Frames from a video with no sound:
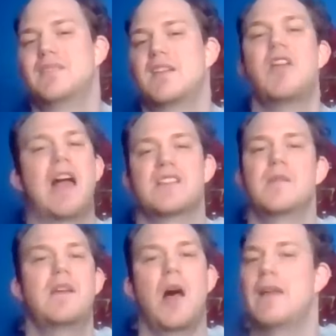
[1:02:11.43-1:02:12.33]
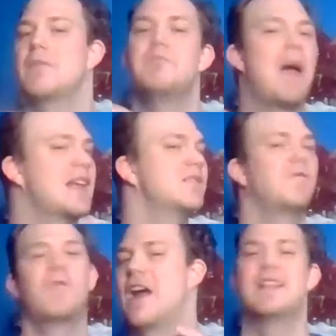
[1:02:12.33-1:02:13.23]
So you actually become like best
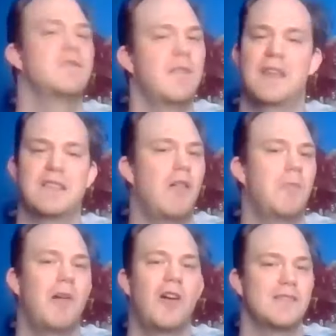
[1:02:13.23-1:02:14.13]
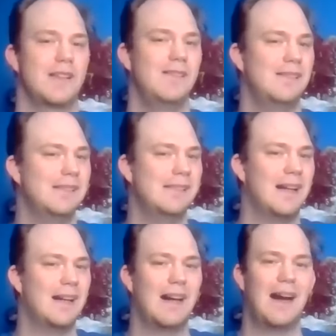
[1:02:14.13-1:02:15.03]
friends with this one person.
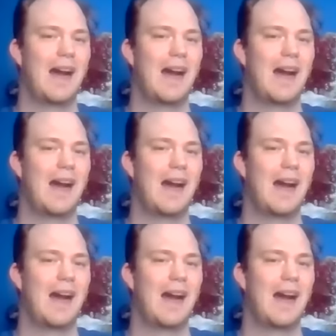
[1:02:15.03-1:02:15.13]
Yeah.